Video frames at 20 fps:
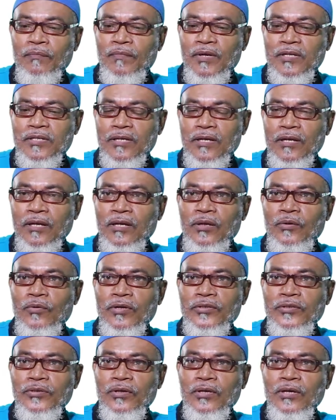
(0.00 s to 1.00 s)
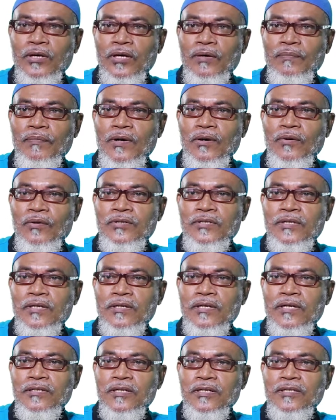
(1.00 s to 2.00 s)
basically we are talking about
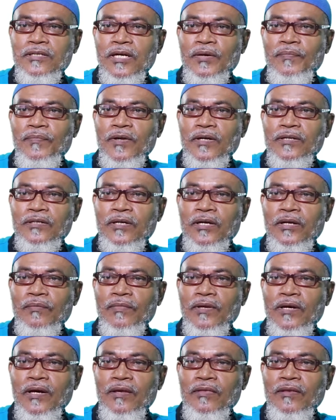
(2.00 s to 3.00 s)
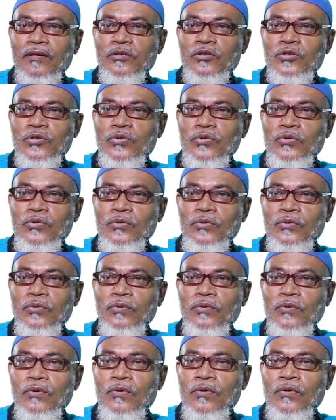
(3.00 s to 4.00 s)
data type that can be either true
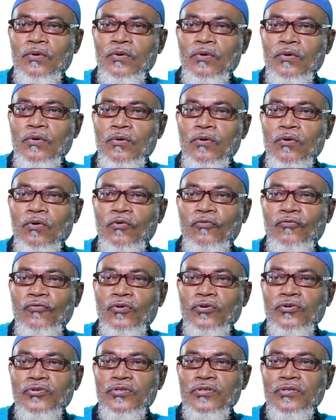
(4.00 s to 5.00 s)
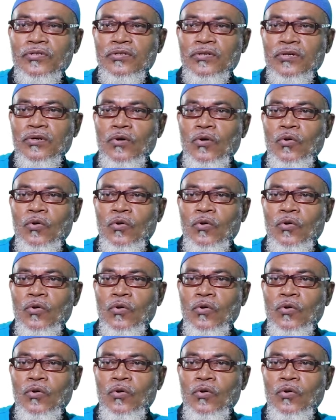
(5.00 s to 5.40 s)
or false.